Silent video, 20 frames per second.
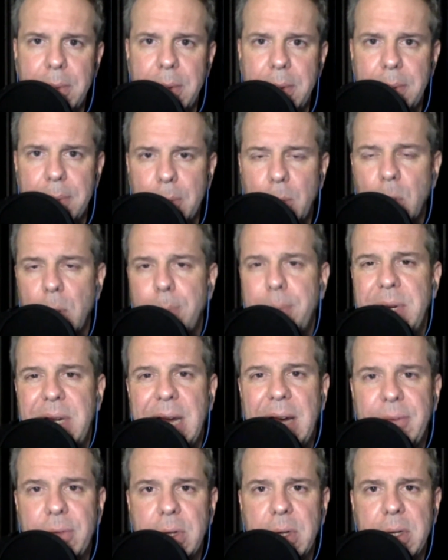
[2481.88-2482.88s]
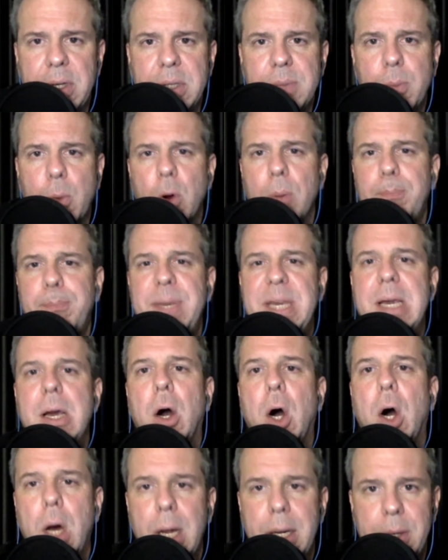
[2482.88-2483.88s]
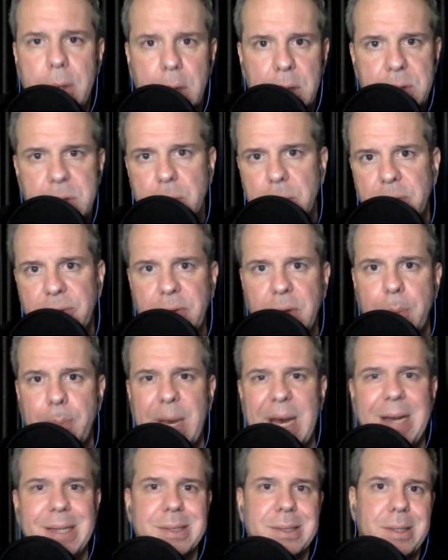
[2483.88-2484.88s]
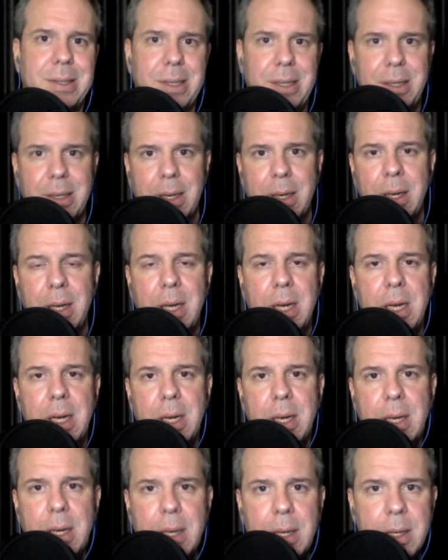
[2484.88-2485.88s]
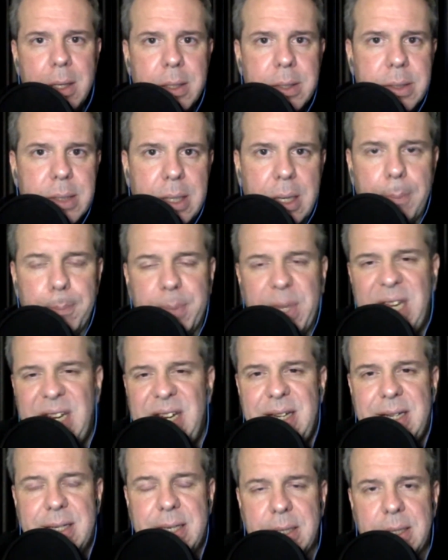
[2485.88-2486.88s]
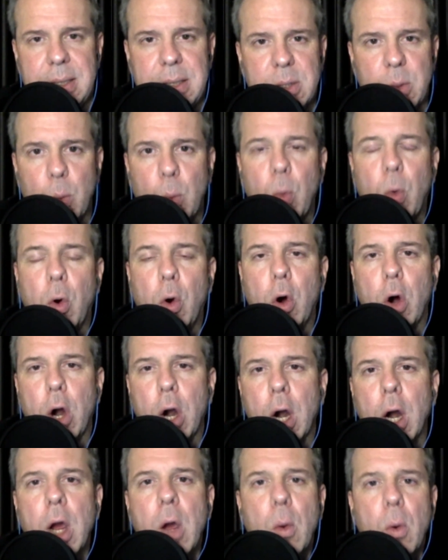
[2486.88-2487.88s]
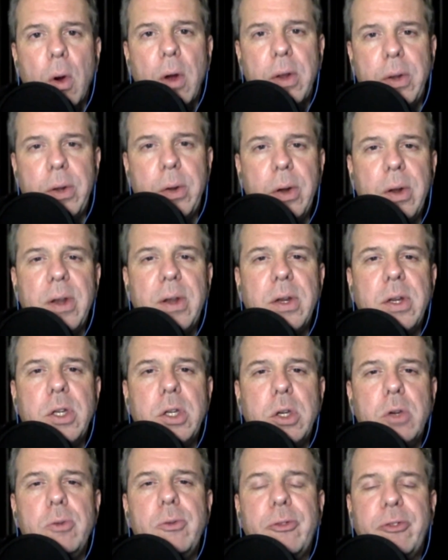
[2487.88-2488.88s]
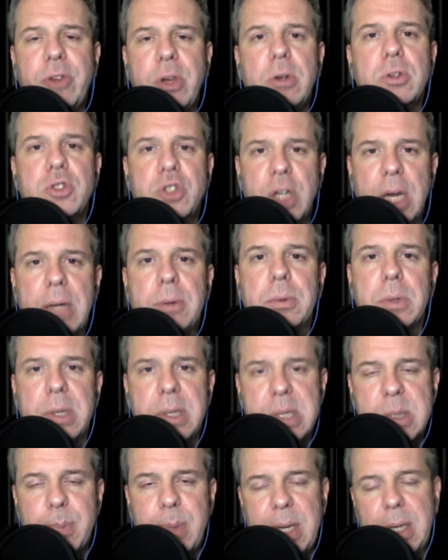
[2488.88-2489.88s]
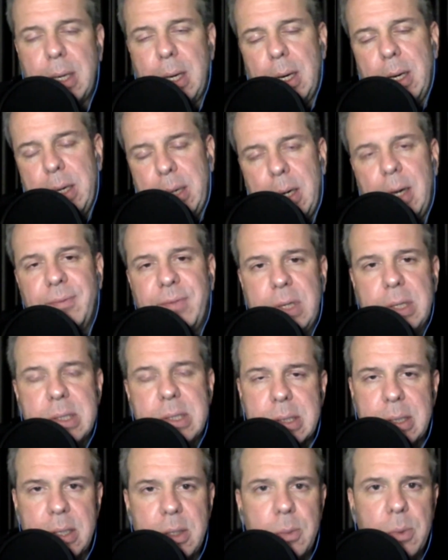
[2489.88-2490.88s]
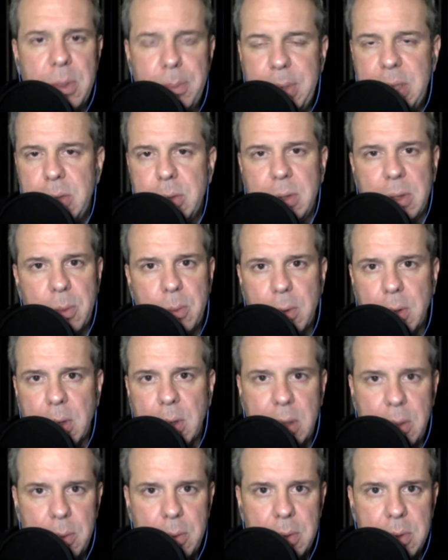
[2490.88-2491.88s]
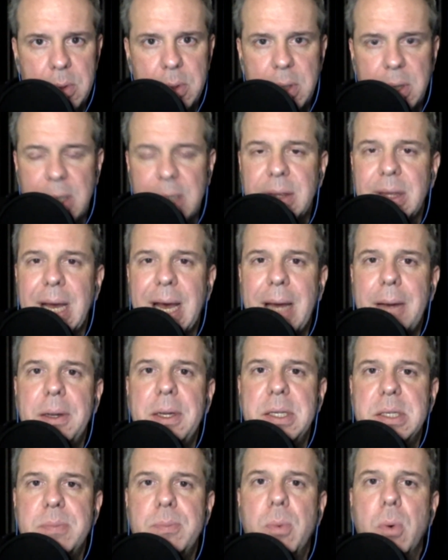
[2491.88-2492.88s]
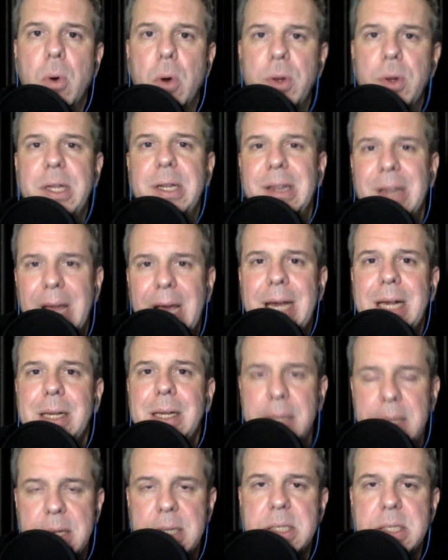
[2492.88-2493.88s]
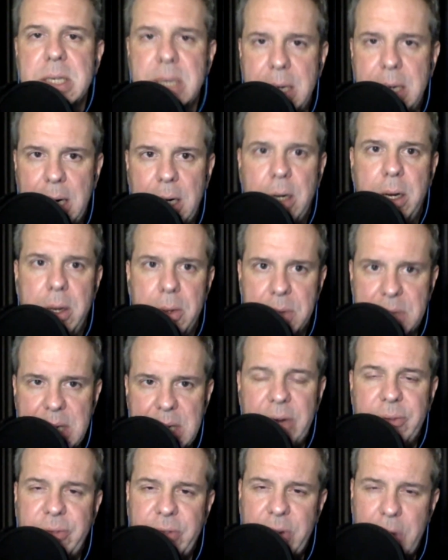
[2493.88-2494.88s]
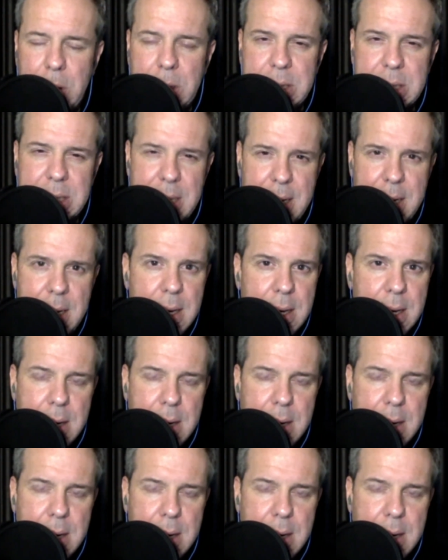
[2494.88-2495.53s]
more benevolent, more beyond our sort of capacity to compete and to war. You feel, generally speaking, and obviously you wouldn't be doing the work you were doing, that is more than likely the scenario. Is that fair to say?